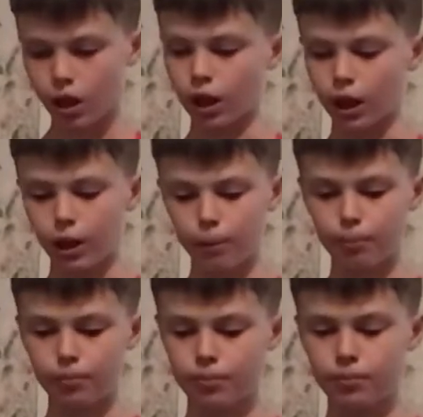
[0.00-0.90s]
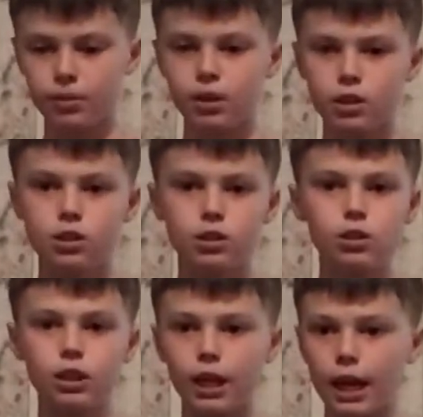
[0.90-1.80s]
So
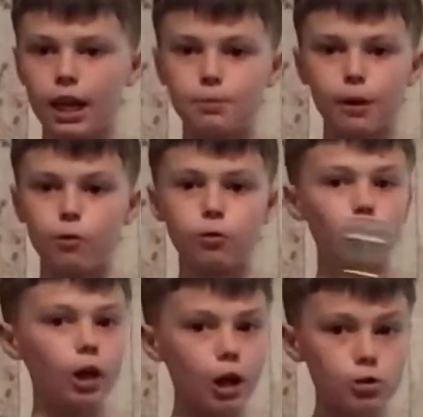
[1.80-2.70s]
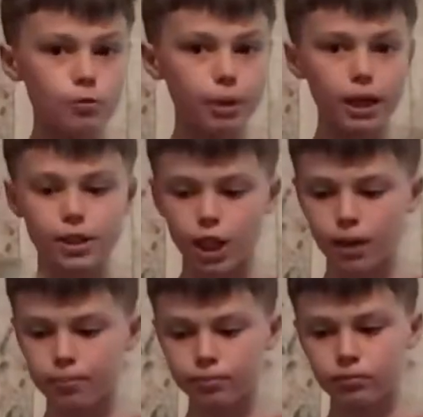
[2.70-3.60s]
yeah, it has about 4 hours of
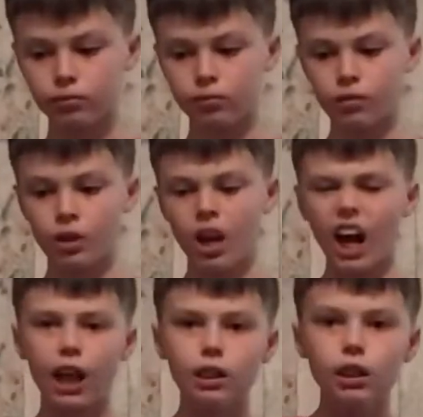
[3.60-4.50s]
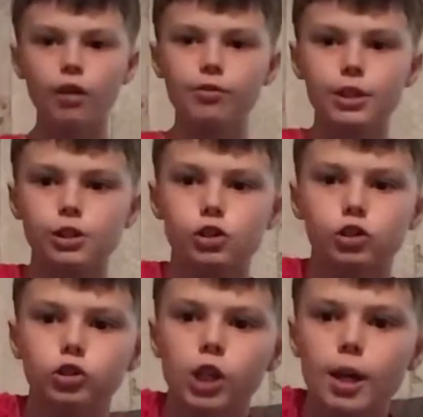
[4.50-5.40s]
playtime. I love this
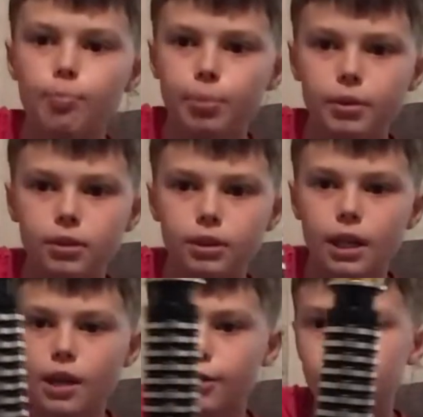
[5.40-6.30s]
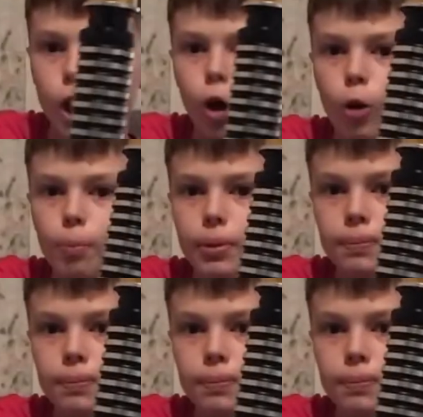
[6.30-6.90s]
grip near the top